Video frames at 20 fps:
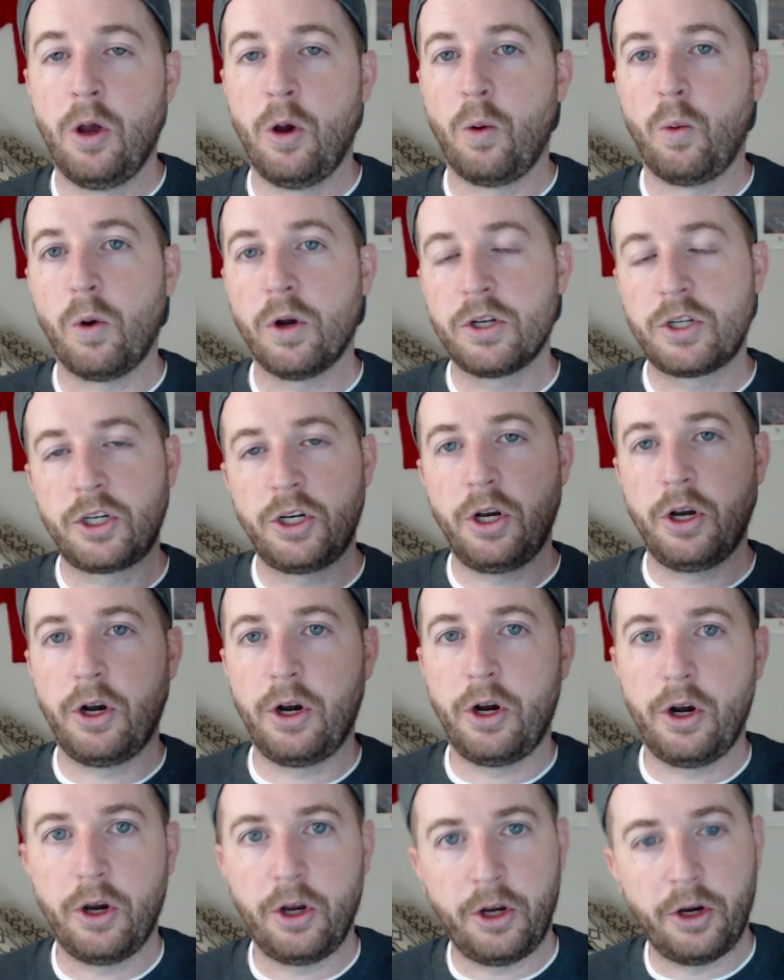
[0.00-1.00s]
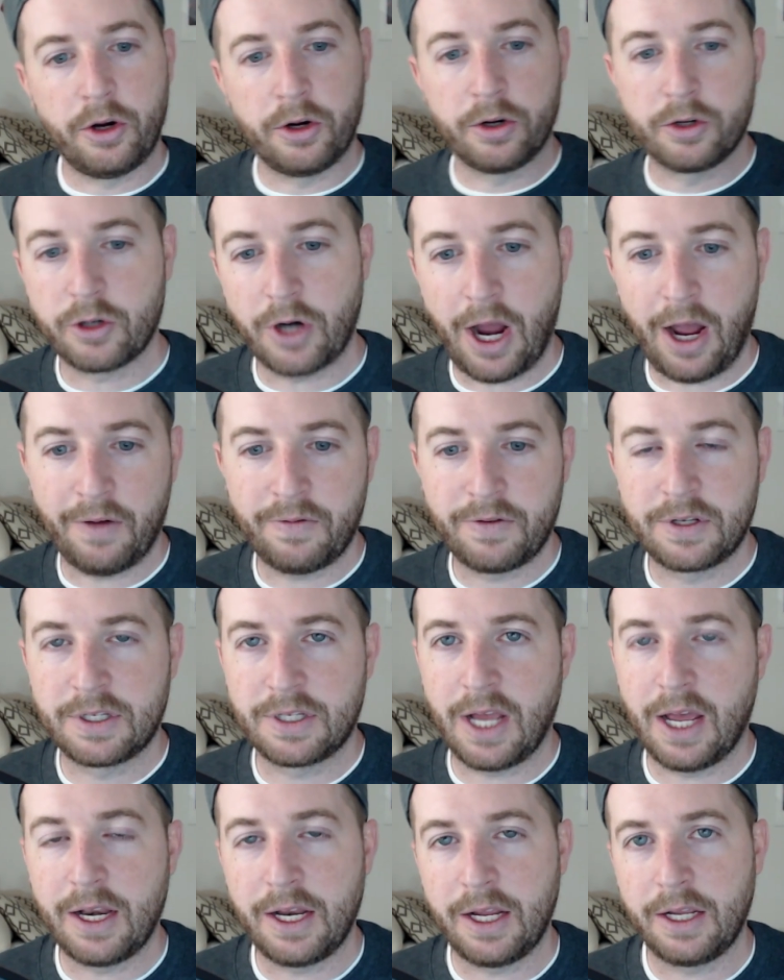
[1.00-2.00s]
Once your draft
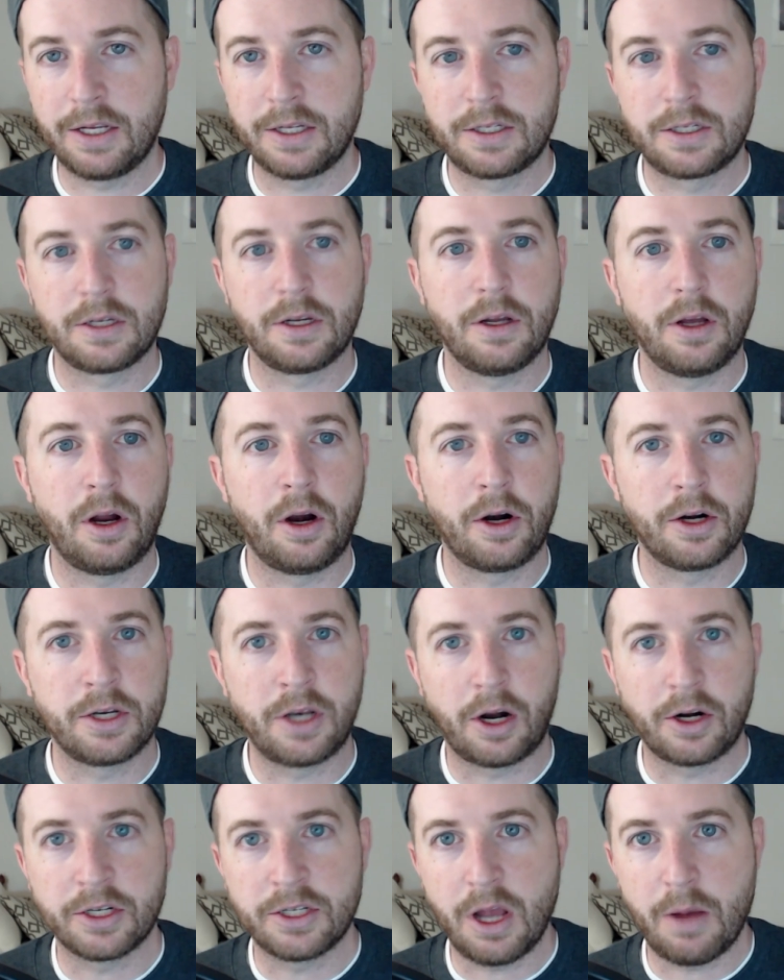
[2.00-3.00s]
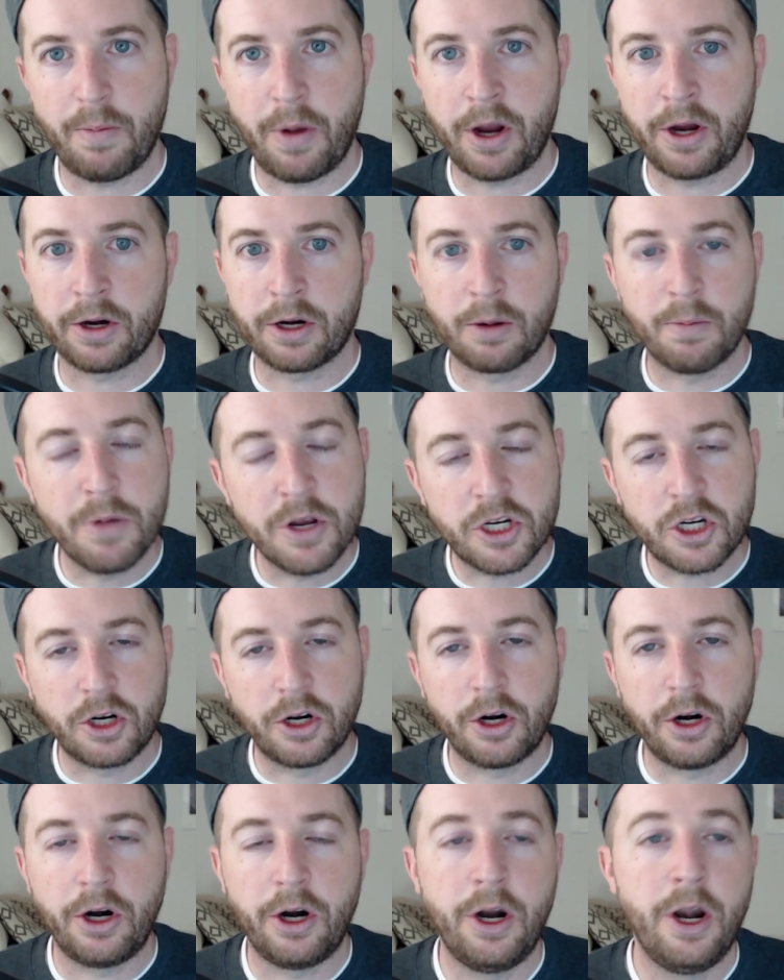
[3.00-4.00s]
settings are set by your
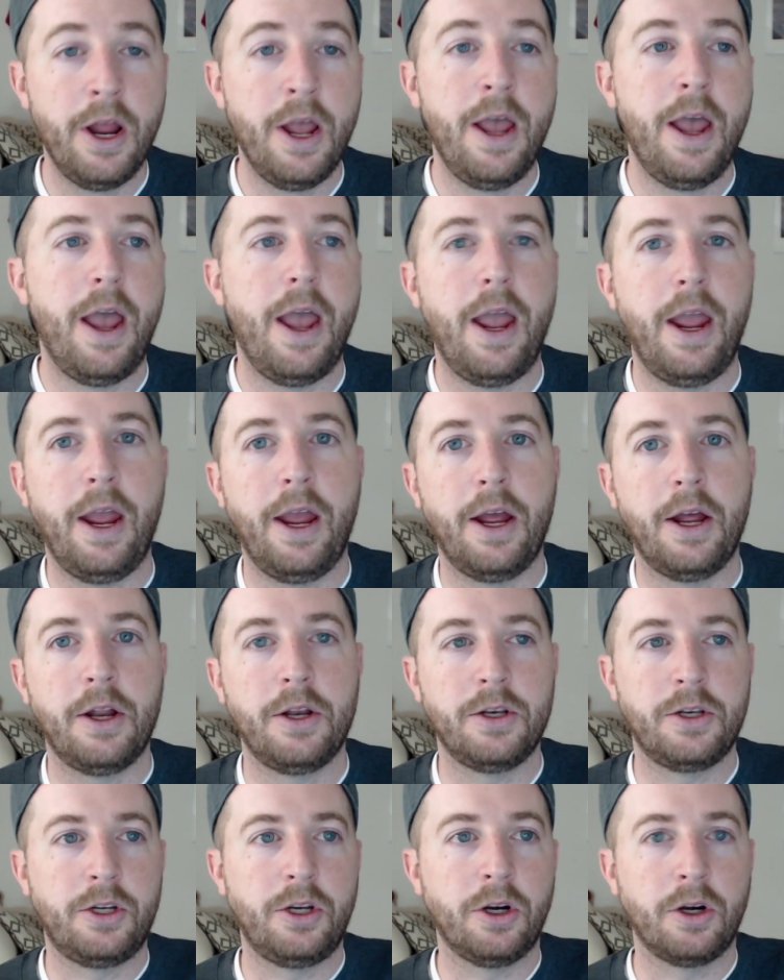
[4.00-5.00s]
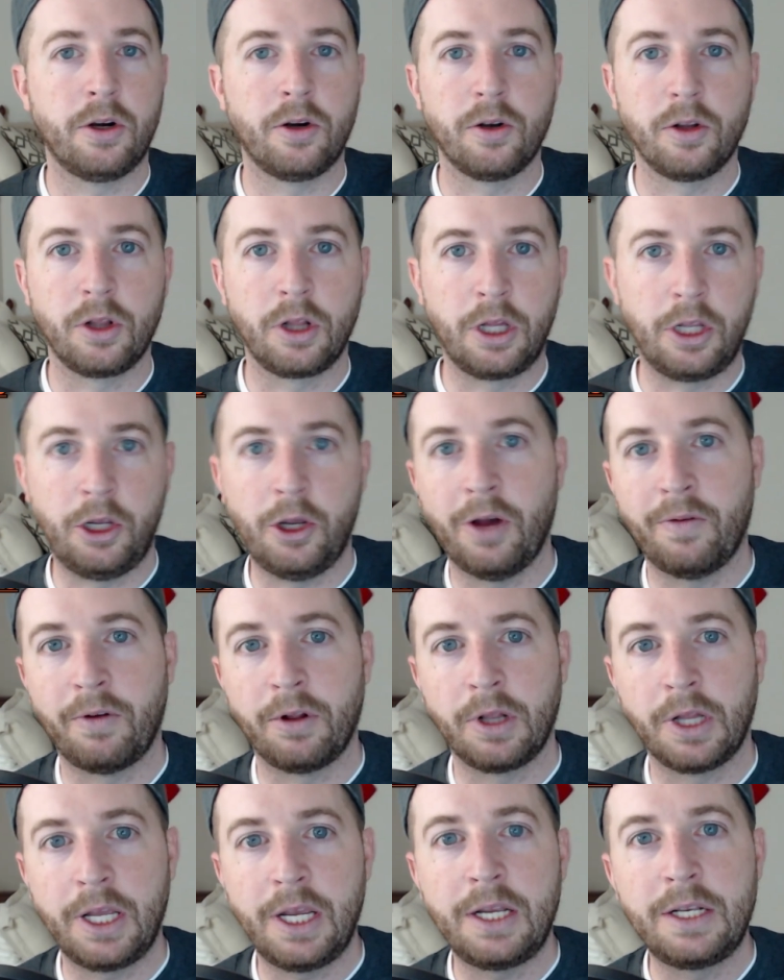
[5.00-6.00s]
commissioner and you have a
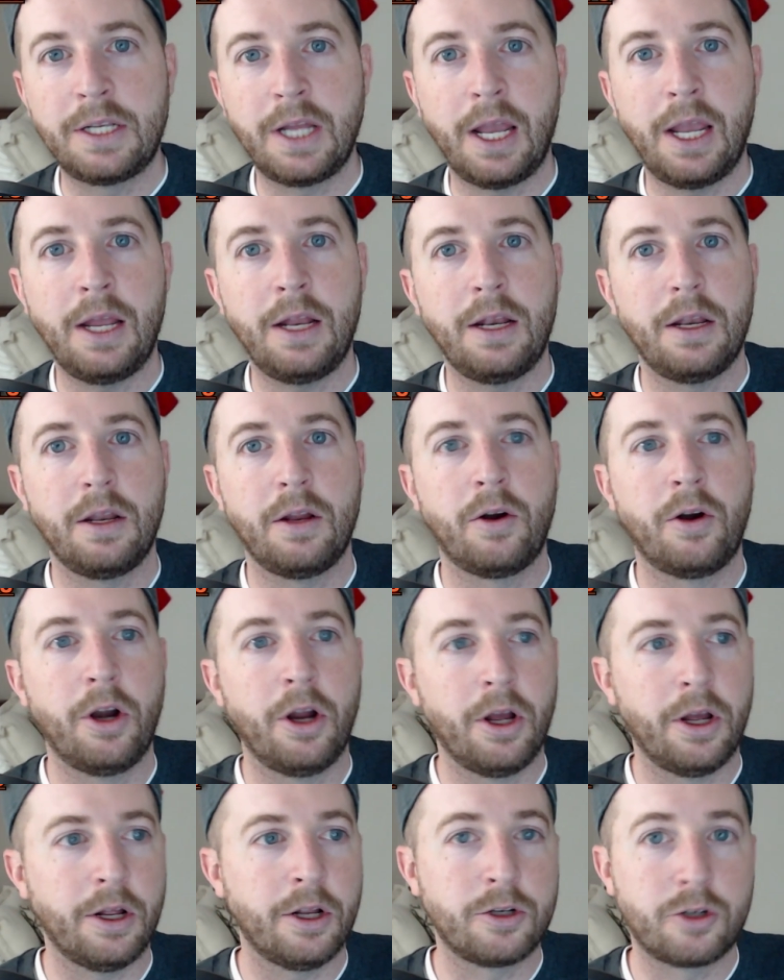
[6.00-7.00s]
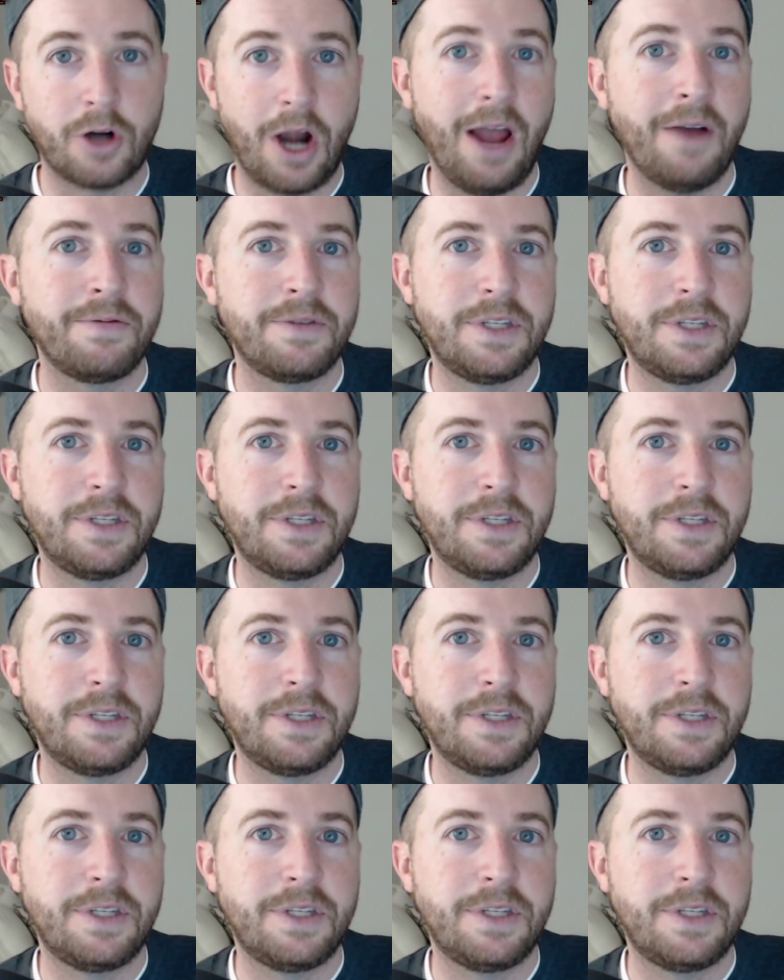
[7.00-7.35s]
league date or a draft